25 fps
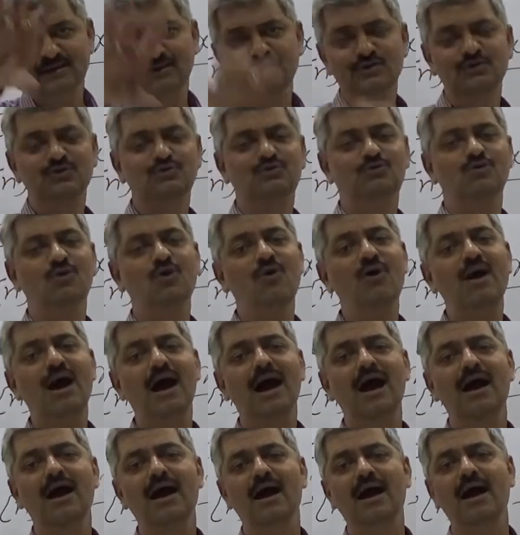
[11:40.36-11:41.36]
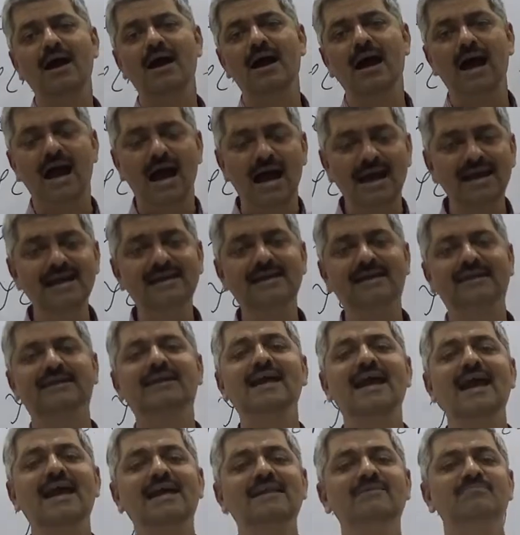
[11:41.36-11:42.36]
So I
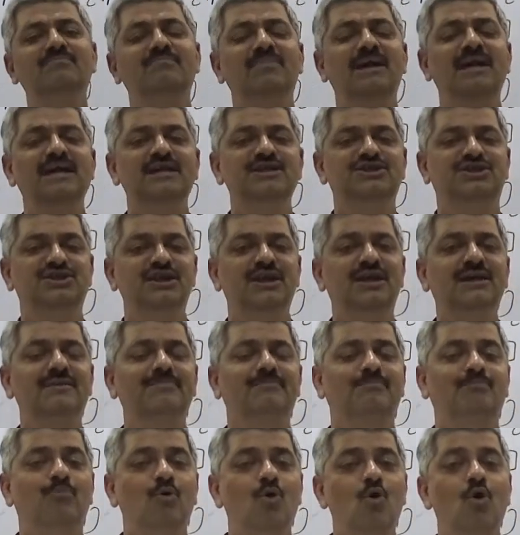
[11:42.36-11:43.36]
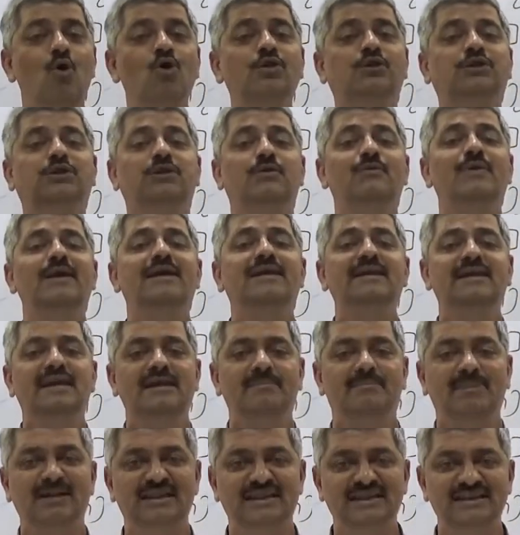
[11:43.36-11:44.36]
can measure both
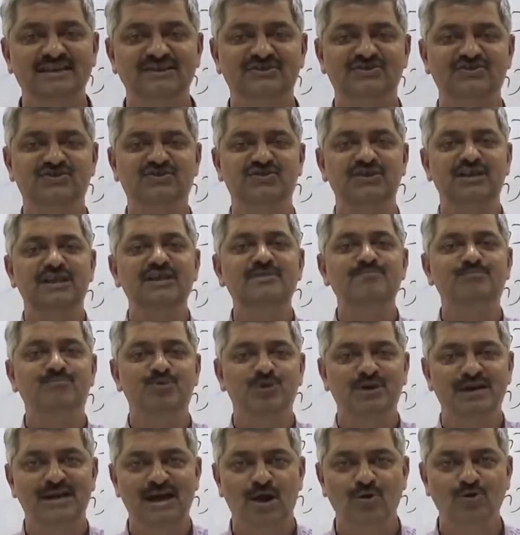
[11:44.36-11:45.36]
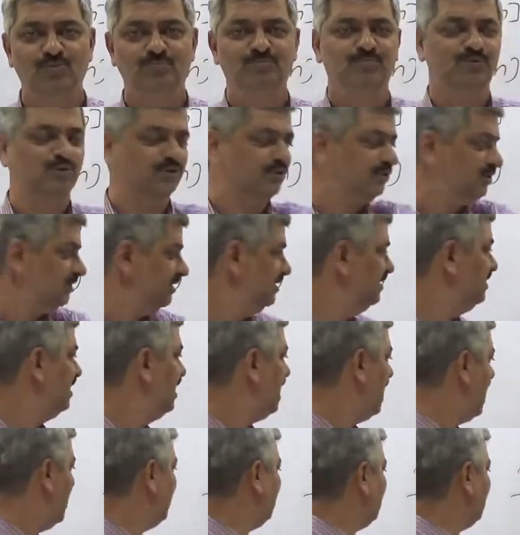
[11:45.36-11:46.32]
variables, input and output. I